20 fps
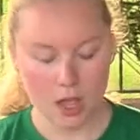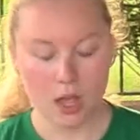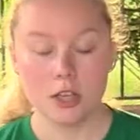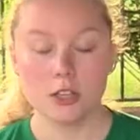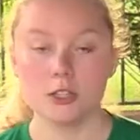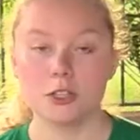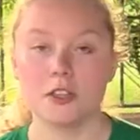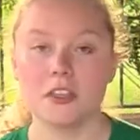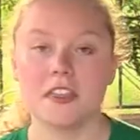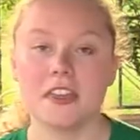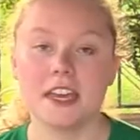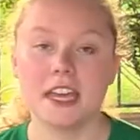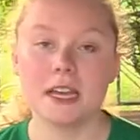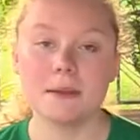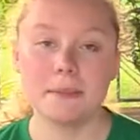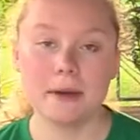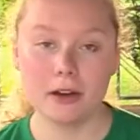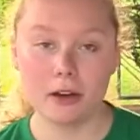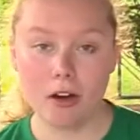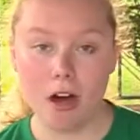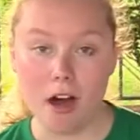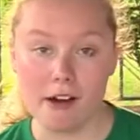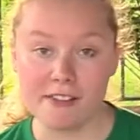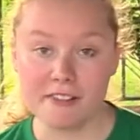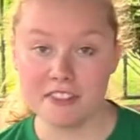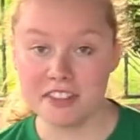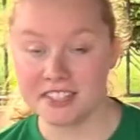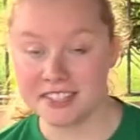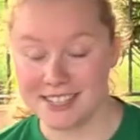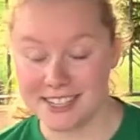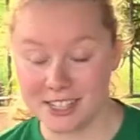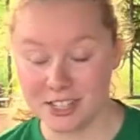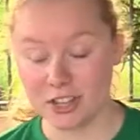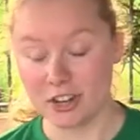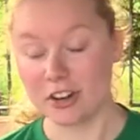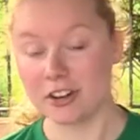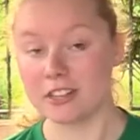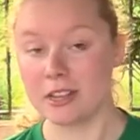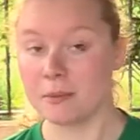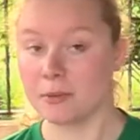So the thing about all of the seed
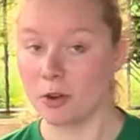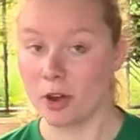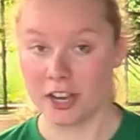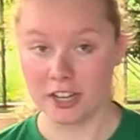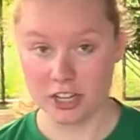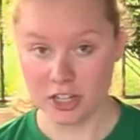starters I'm going to